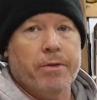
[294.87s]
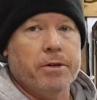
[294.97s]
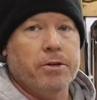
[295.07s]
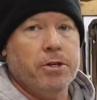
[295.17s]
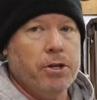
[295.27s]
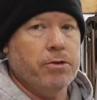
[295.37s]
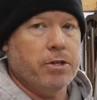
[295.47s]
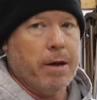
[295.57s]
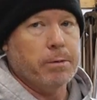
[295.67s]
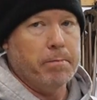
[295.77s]
the 2
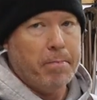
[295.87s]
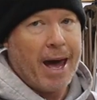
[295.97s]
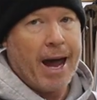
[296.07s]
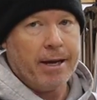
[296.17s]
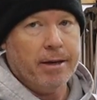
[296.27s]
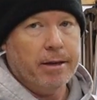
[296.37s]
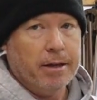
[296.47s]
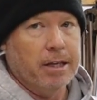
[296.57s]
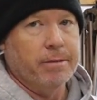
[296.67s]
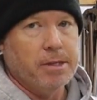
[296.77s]
steps back
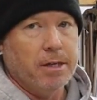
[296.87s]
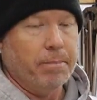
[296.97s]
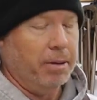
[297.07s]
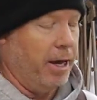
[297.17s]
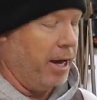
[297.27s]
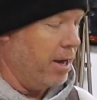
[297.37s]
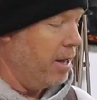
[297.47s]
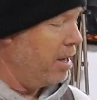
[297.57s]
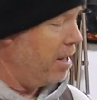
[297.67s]
comes into play.